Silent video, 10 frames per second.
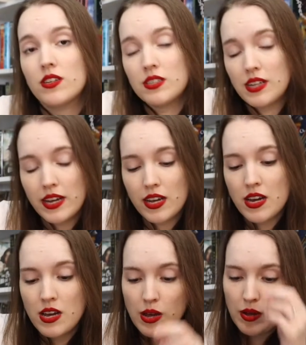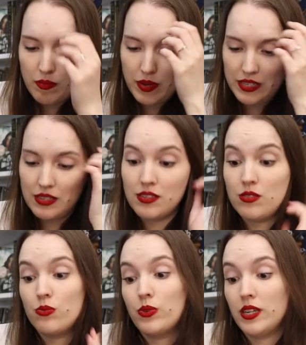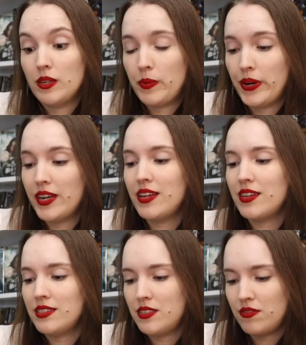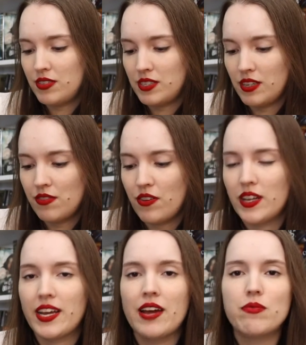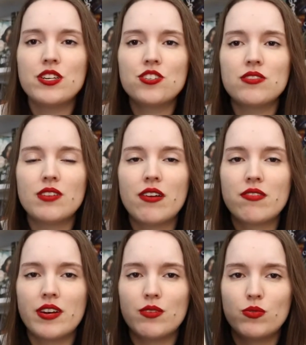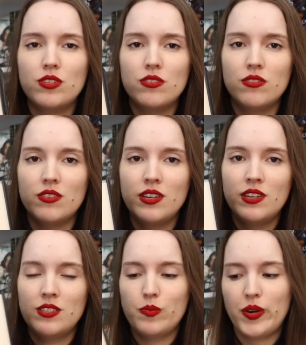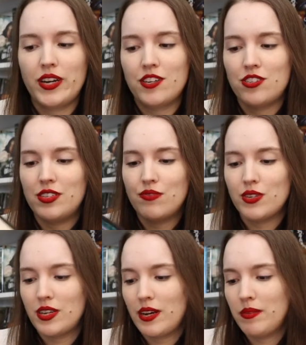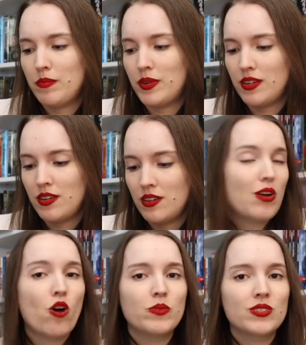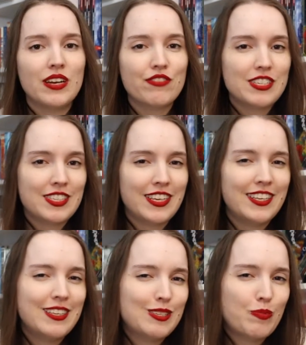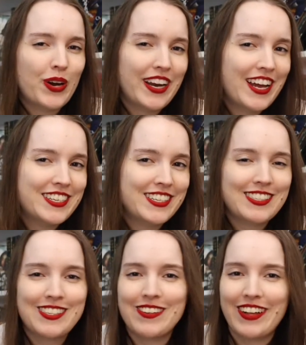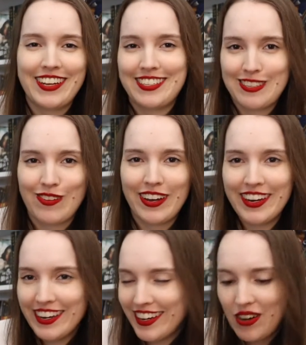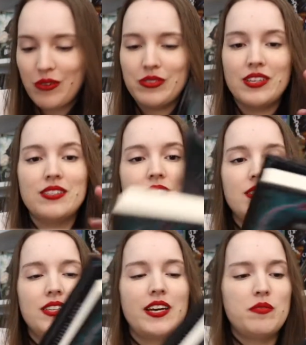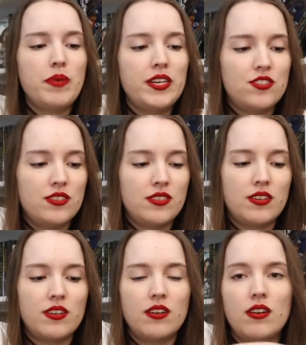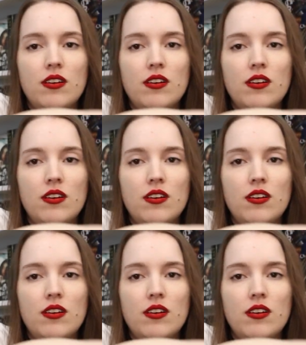looks like, but this is really pretty. Let's see if there's any foiling. I wish Owlcrate would do sprayed edges every time, but almost never see the sprayed edges, so like it's fine. Oh, the end pages are